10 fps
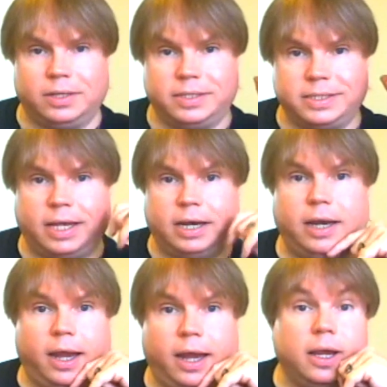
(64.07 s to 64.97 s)
on
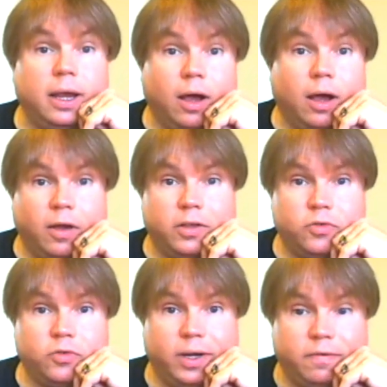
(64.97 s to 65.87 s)
Sunday, on the
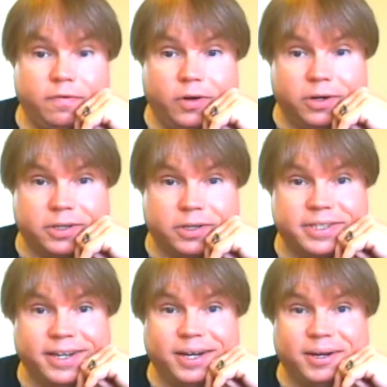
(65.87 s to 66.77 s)

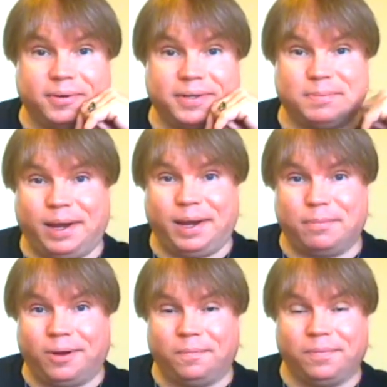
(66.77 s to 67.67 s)
21st, was
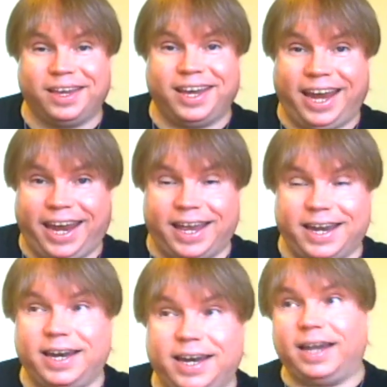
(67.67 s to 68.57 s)
Mabon.
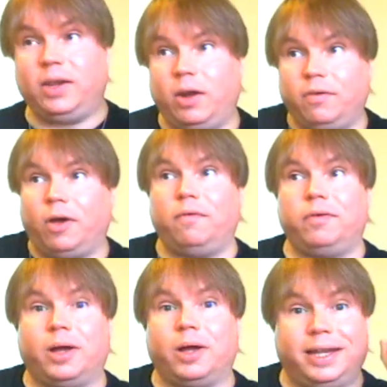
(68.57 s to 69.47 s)
And, you know,
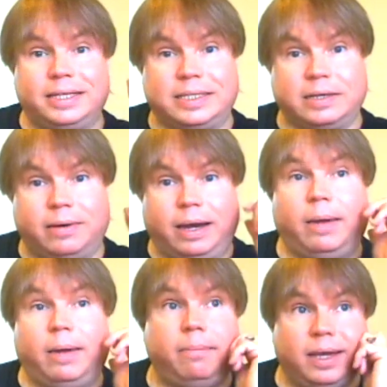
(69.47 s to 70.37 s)
over on
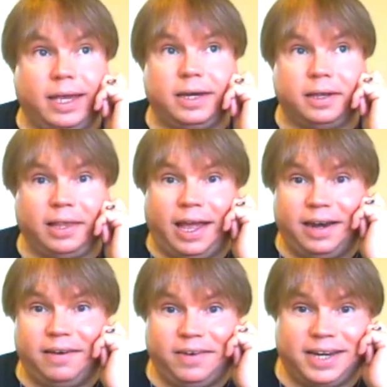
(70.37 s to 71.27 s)
Instagram, I've been getting a
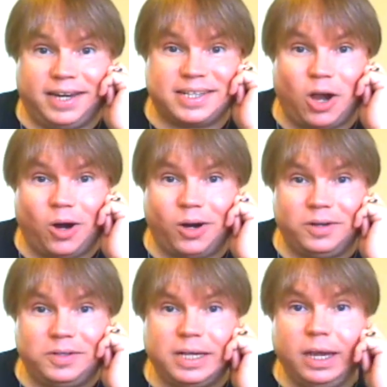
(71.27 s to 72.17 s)
lot of nice
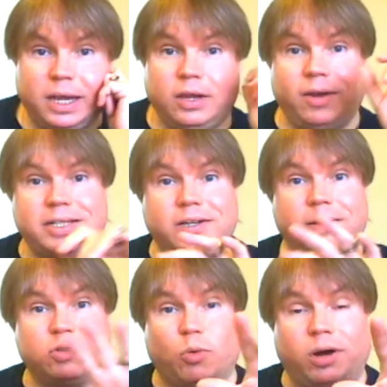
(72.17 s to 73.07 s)
cards. You know,
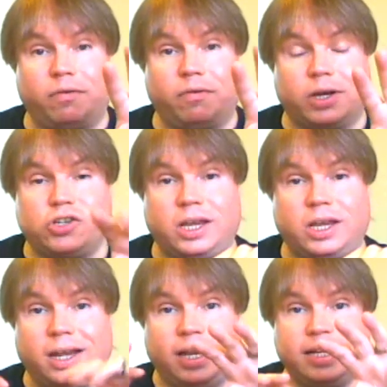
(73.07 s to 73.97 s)
Instagram's wonderful because you
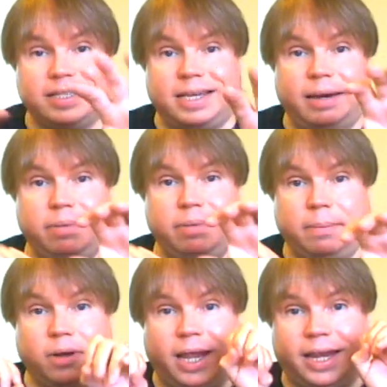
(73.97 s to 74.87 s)
can send
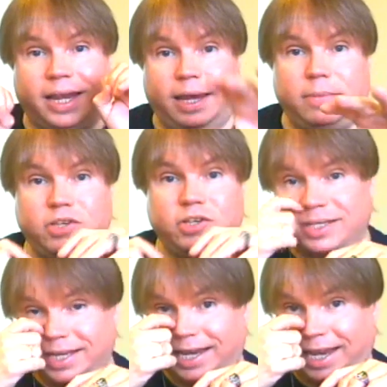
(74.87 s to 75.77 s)
people like images.
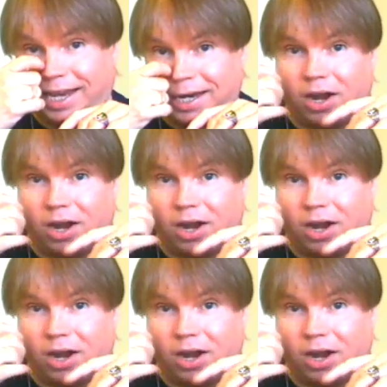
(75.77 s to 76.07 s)
It's like getting a